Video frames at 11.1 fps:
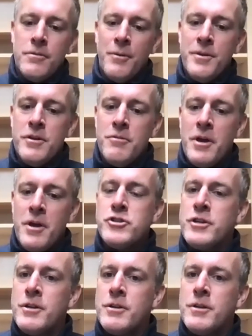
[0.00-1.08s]
something you
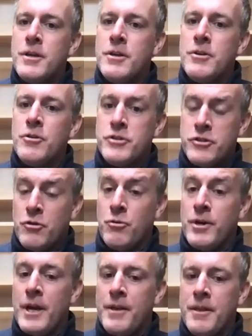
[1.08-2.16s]
mentioned in your
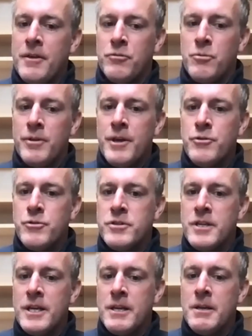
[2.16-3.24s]
story, I think is really
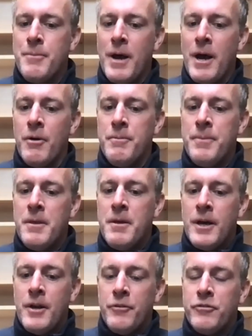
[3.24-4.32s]
interesting about
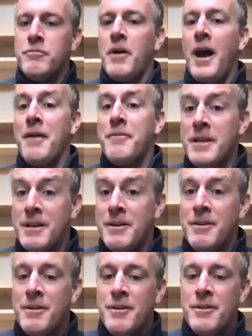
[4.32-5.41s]
kind of
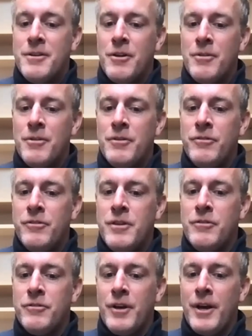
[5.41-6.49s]
surviving,
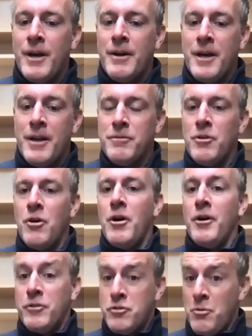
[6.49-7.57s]
these kind of
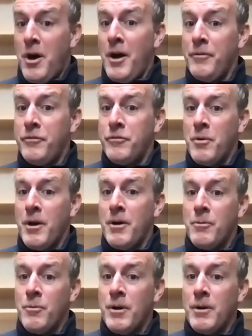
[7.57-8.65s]
long troughs
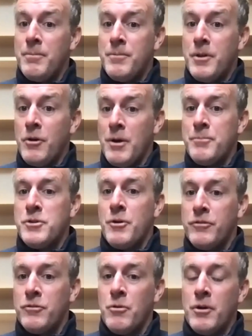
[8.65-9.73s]
where crypto
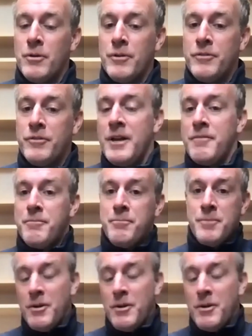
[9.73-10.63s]
historically is kind of